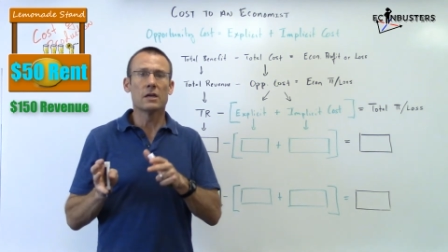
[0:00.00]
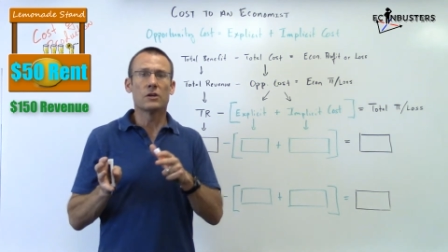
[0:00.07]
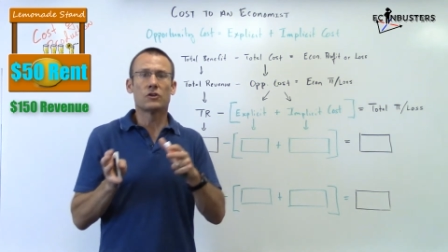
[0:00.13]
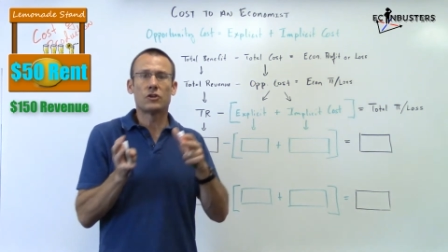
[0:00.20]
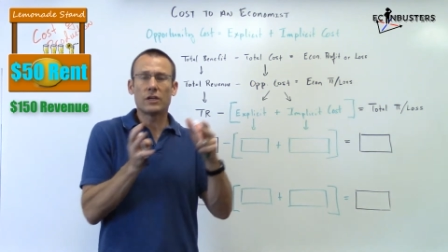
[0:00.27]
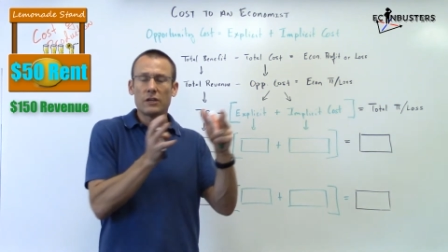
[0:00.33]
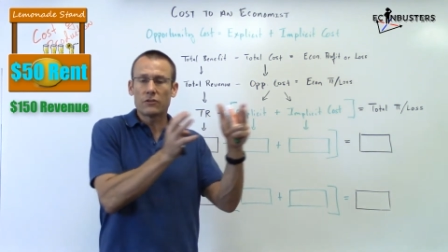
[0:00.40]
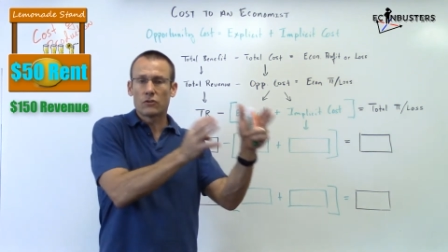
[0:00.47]

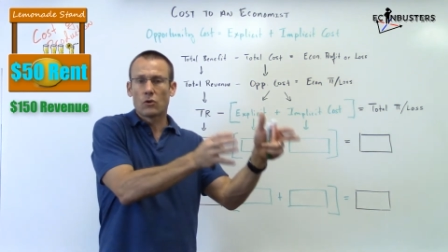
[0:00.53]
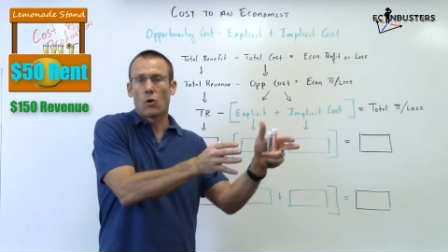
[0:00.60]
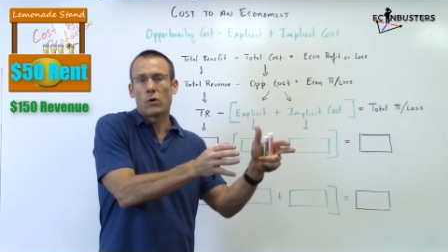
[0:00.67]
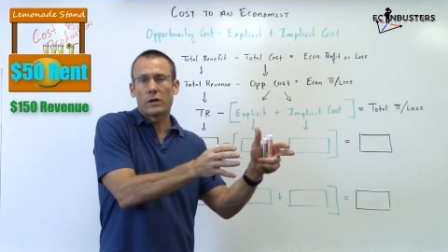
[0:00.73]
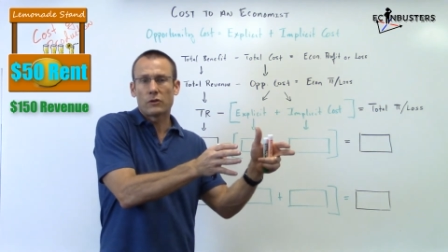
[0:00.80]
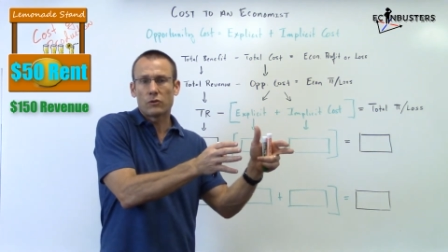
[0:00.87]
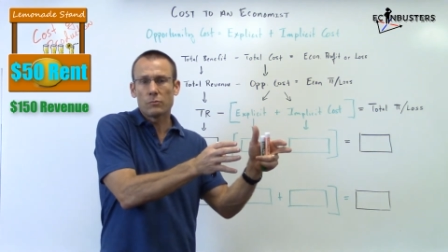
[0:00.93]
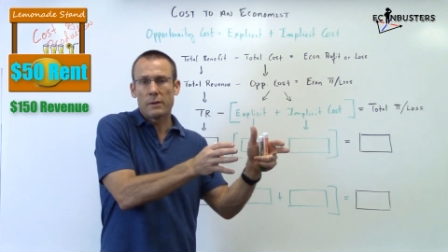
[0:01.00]
She's
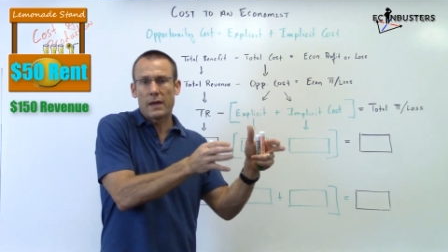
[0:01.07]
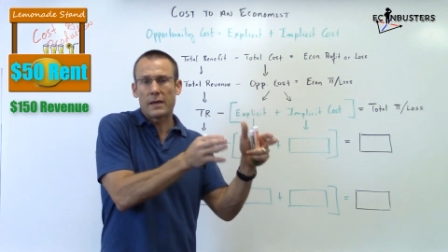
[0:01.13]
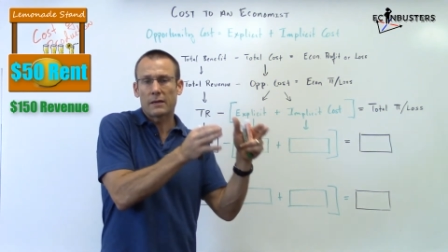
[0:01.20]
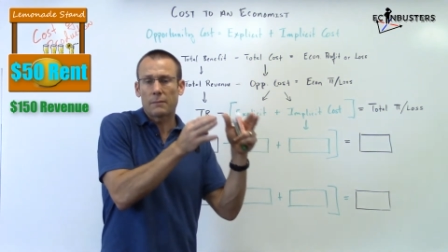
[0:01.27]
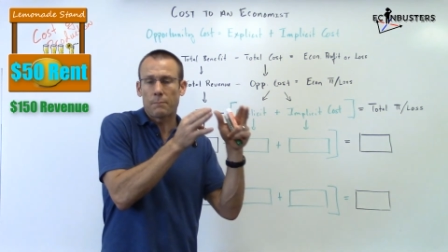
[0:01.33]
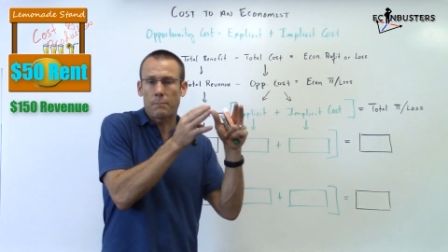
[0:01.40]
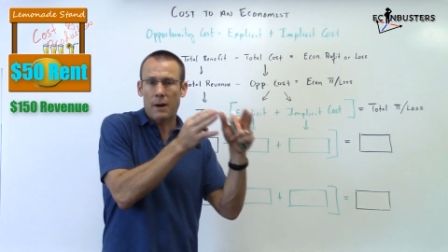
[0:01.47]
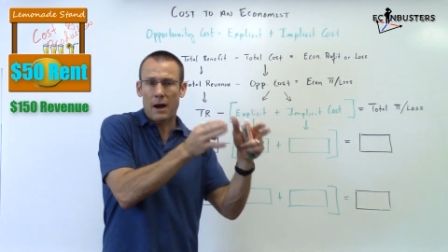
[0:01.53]
going to
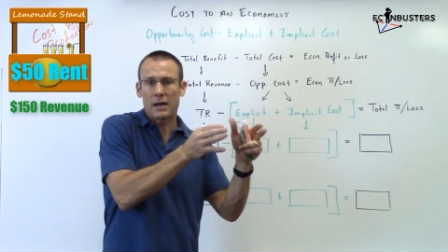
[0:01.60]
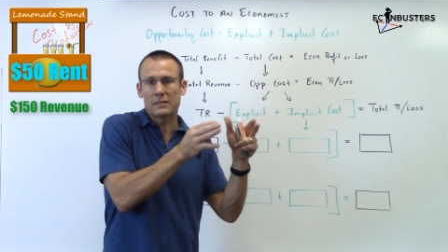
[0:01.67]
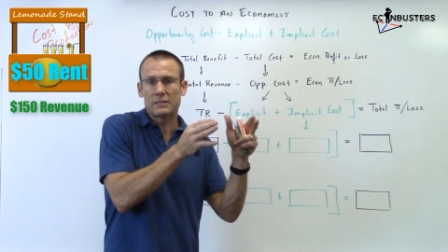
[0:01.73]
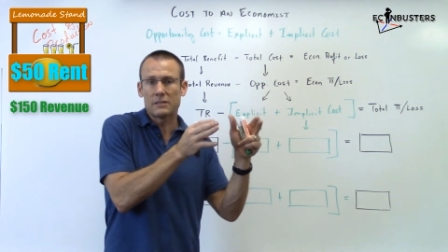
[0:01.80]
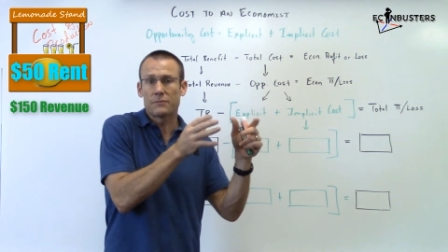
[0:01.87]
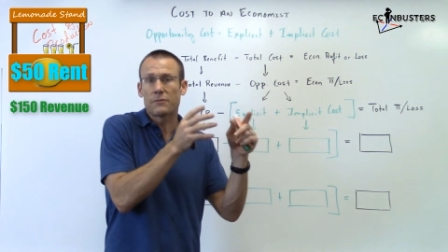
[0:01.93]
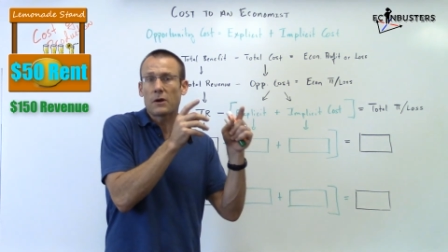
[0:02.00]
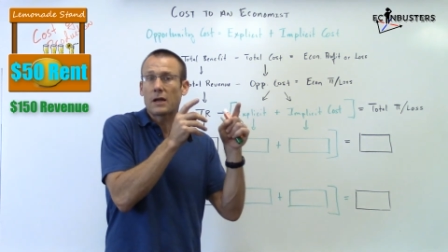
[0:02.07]
make
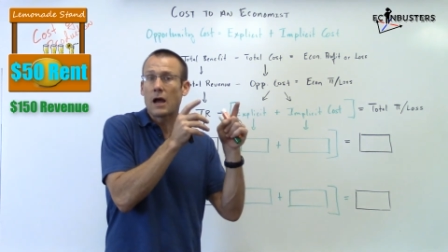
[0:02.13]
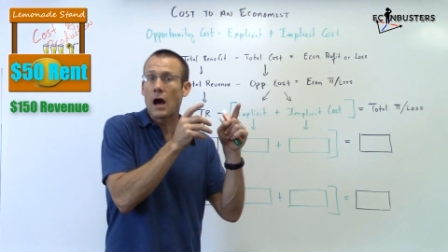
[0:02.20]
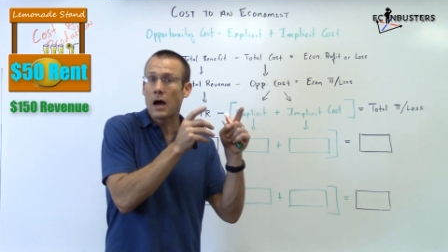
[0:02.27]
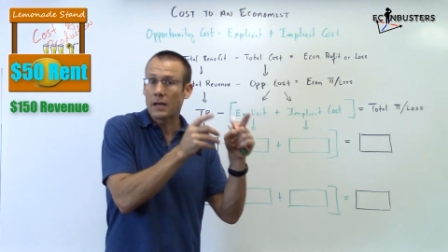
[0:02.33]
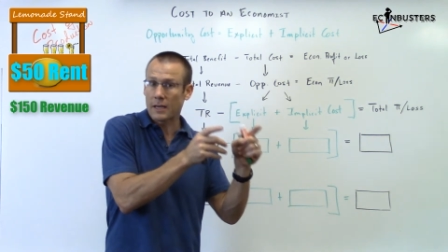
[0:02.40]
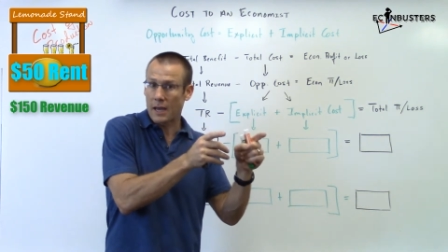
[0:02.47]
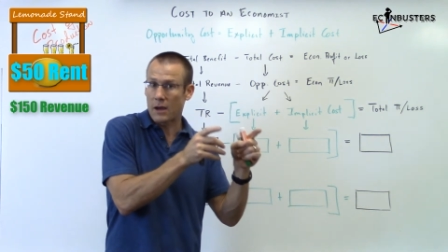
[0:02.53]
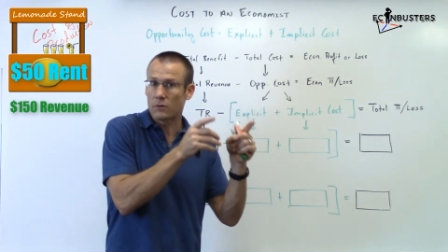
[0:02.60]
positive
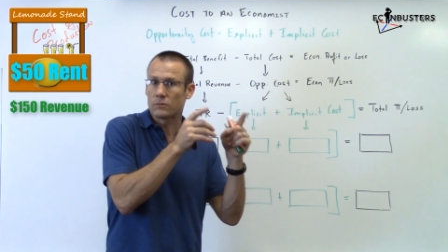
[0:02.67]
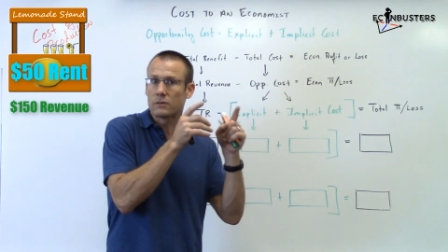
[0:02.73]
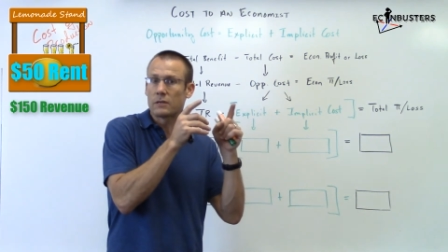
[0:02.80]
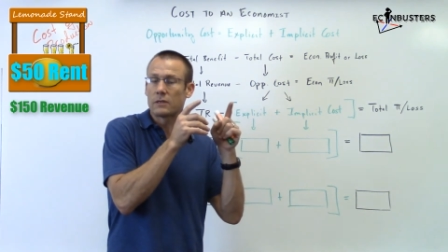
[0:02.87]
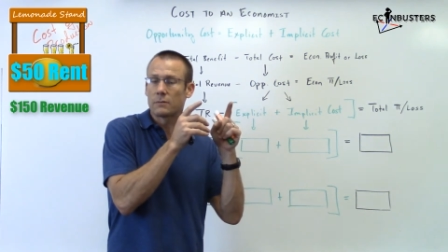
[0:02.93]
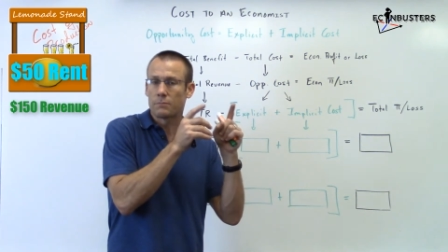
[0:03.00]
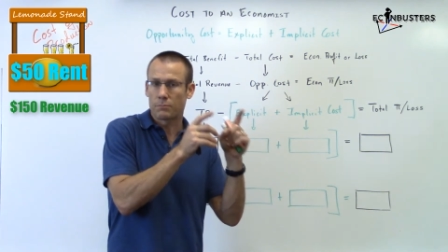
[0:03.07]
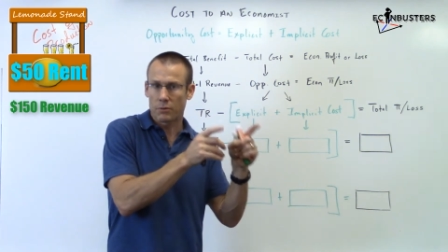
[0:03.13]

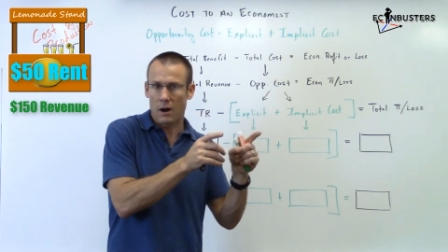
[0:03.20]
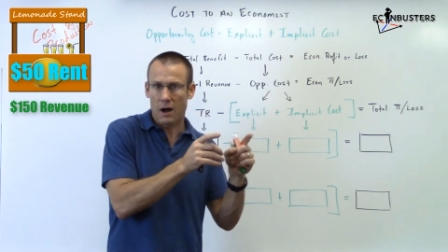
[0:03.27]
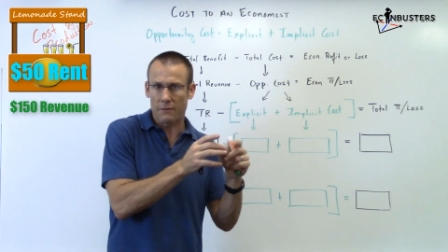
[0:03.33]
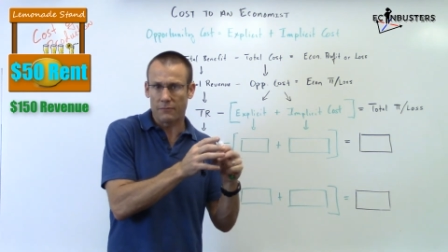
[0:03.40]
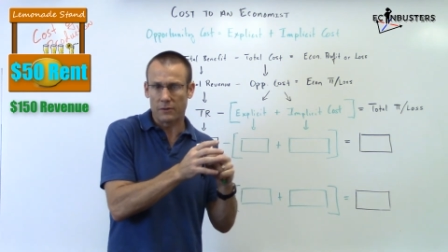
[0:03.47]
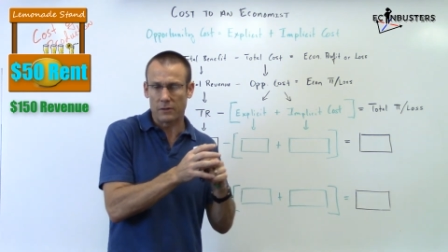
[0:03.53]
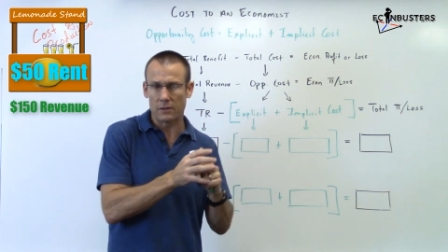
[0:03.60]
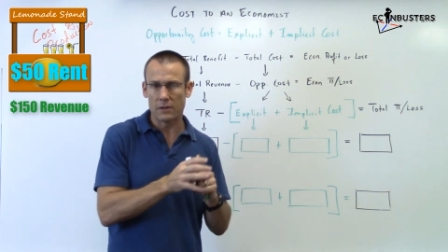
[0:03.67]
accounting
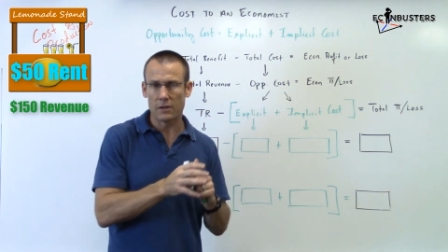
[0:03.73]
profit.